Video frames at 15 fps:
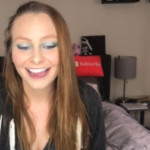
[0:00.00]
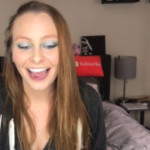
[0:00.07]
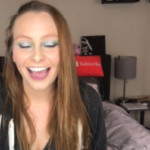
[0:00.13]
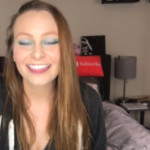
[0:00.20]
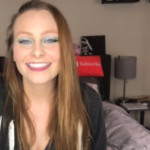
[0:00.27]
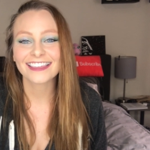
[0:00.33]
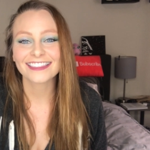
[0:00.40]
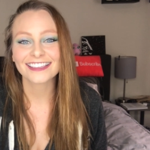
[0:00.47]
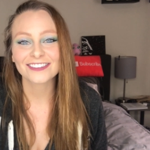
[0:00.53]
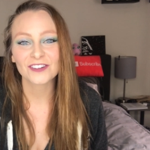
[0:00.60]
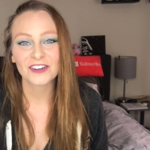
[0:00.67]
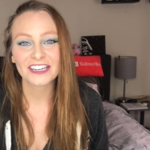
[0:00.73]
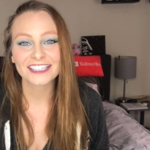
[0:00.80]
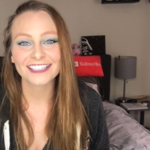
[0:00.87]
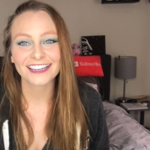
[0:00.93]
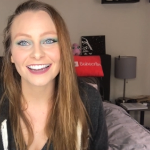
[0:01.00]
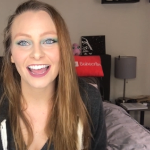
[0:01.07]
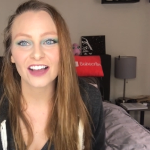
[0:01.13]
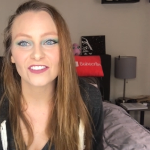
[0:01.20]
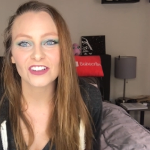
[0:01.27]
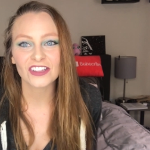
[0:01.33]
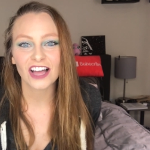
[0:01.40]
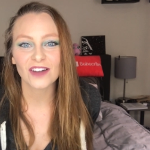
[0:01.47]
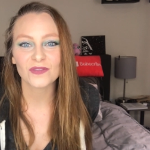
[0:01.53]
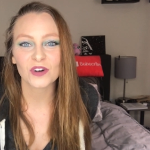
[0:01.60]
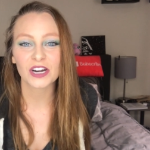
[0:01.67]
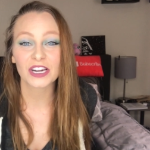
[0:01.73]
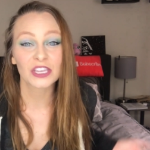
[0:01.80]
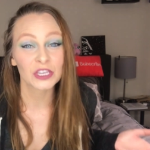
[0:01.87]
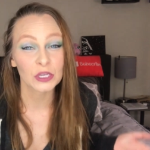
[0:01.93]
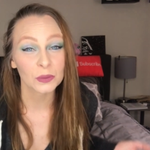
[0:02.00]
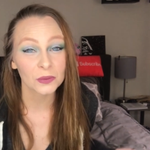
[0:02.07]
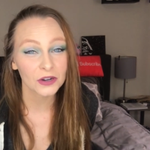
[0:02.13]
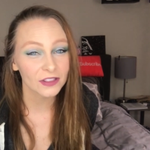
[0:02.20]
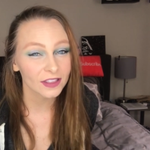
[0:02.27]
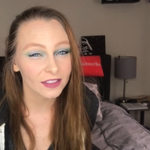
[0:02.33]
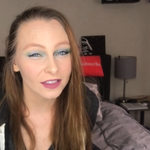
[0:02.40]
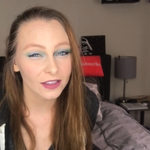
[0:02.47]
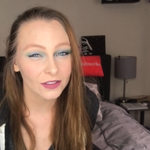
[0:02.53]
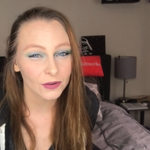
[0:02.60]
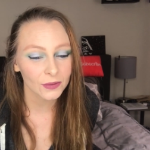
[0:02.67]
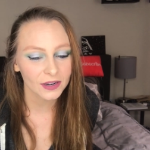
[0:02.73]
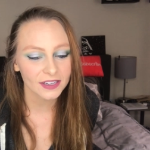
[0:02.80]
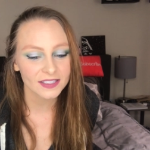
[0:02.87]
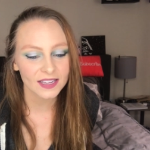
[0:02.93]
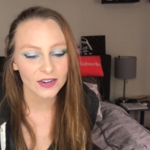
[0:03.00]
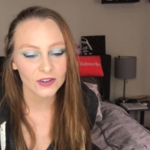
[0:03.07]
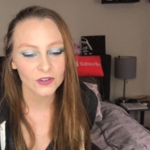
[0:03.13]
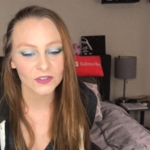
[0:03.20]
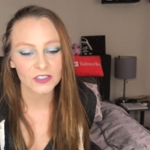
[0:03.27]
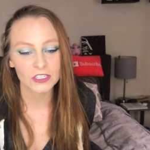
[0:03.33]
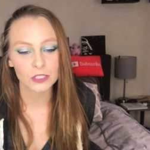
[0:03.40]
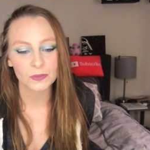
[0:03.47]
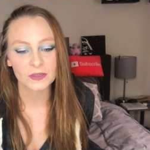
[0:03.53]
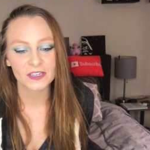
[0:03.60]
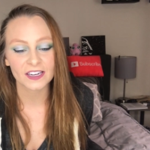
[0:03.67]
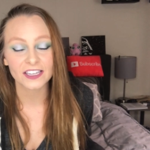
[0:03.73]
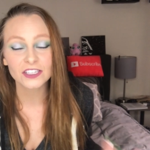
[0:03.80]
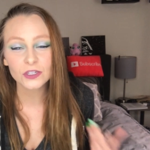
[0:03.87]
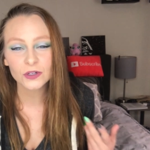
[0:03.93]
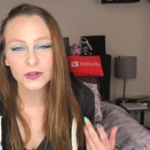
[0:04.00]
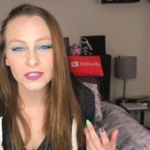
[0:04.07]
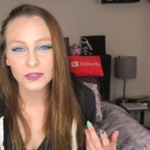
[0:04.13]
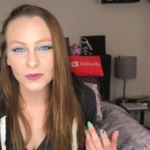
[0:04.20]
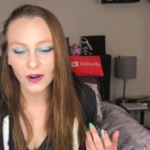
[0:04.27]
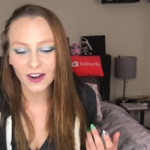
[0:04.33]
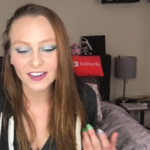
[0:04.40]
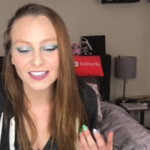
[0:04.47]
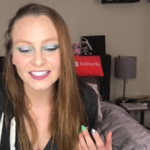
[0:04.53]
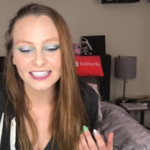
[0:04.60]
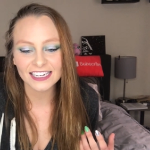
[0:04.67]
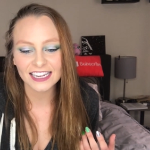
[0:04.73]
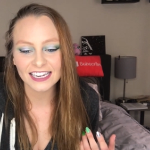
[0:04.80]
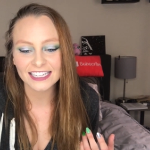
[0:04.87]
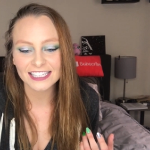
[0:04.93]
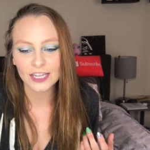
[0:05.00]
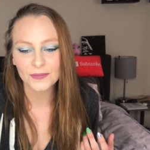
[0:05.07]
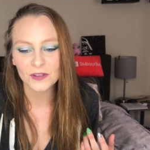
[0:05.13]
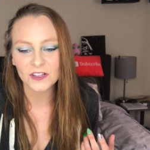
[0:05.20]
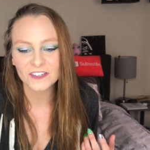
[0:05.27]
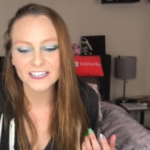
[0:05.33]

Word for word: I think this one is gonna have a lot more humor than the other ones. I don't know if it's just because Chris Rock is in it and Samuel L.